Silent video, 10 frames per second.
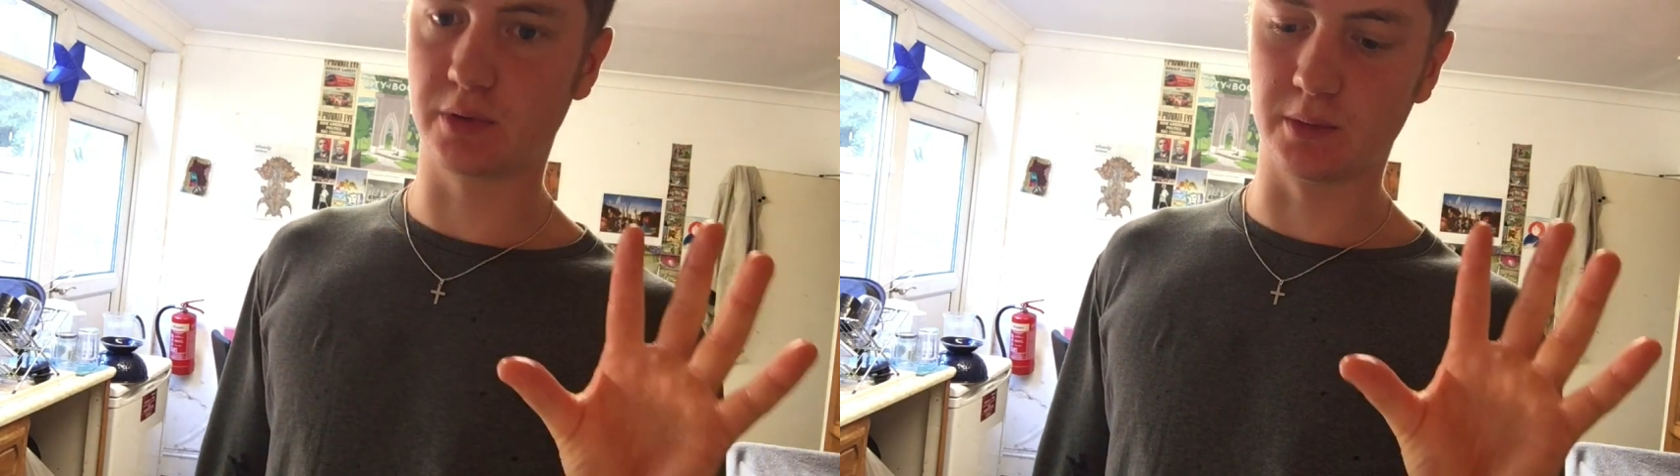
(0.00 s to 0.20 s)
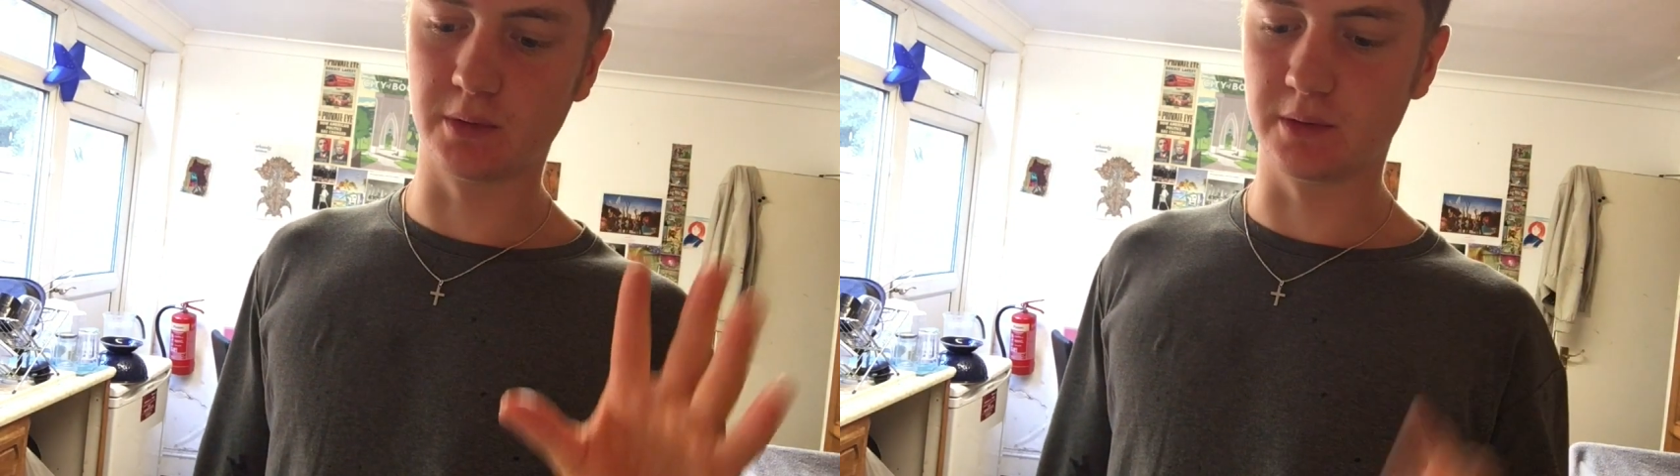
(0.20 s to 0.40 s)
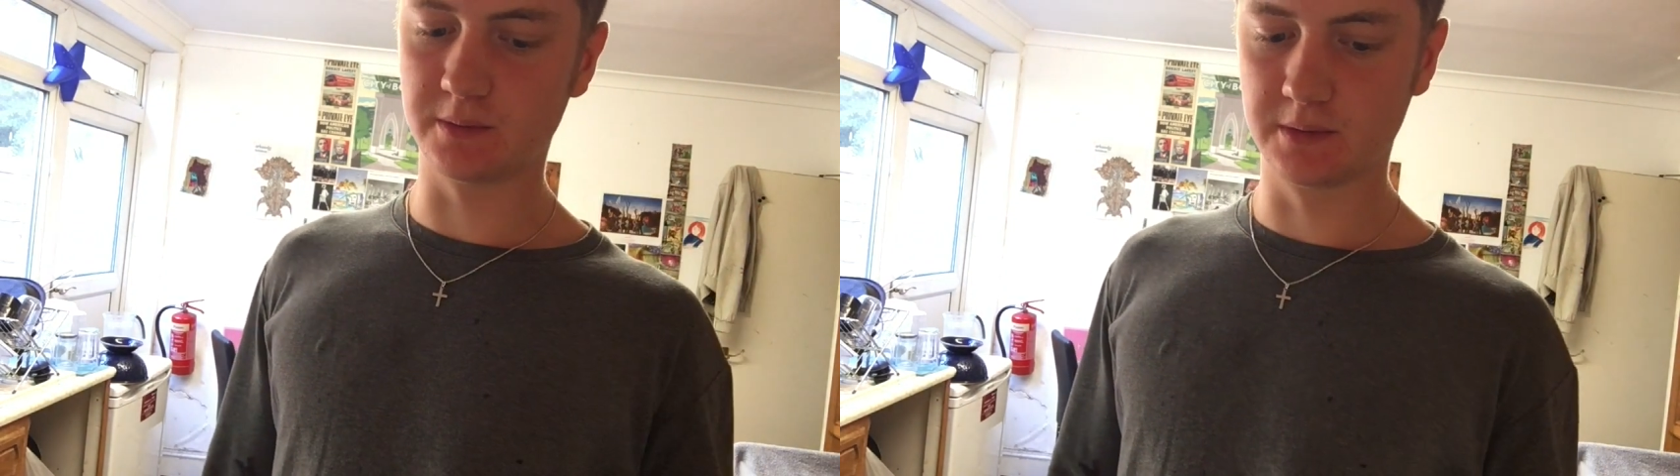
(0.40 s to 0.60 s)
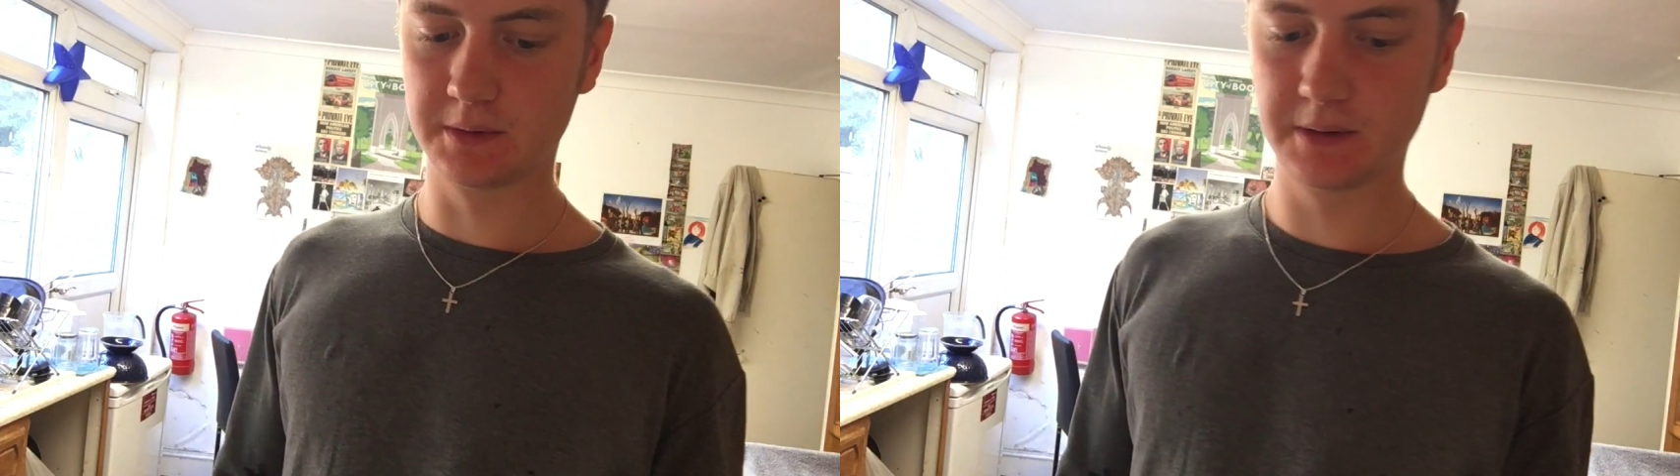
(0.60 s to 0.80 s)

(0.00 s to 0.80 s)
problem.